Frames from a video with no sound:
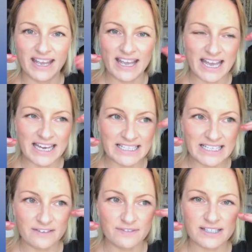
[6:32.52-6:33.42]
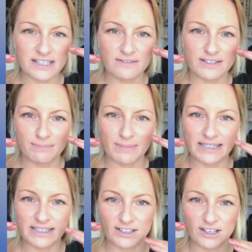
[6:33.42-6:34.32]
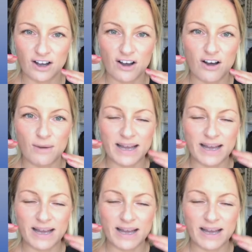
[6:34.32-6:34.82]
and give yourself some mental calm,